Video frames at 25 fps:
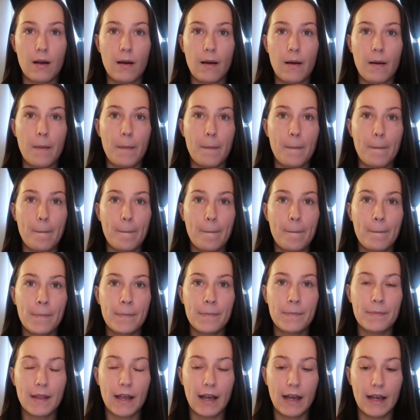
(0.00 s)

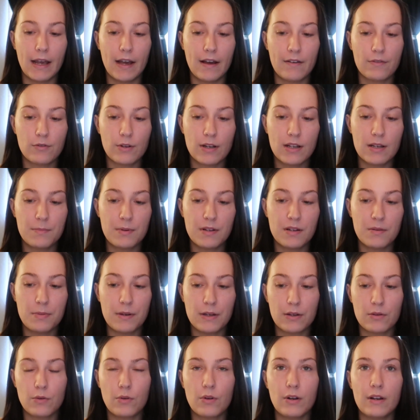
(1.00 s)
I have quite a bit of
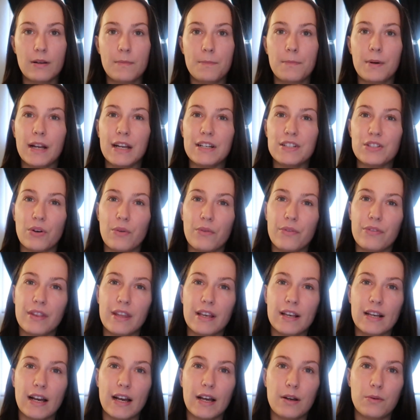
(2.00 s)
Bitcoin, but I don't
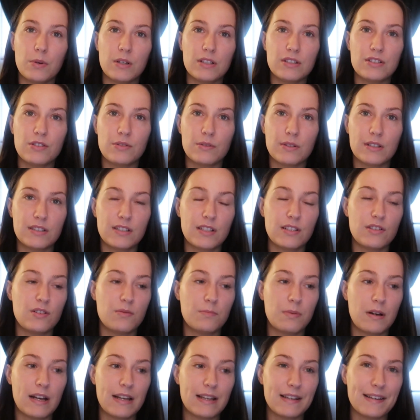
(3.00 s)
think I want to continue
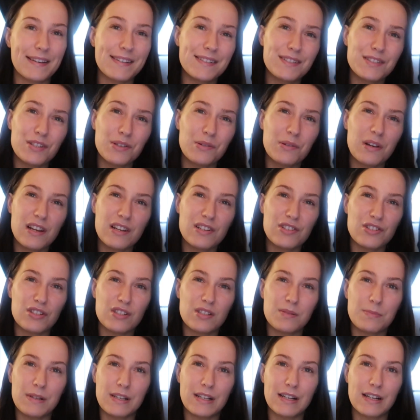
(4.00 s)
buying into it,
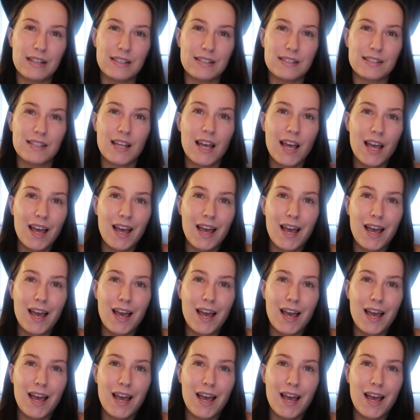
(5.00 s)
just because,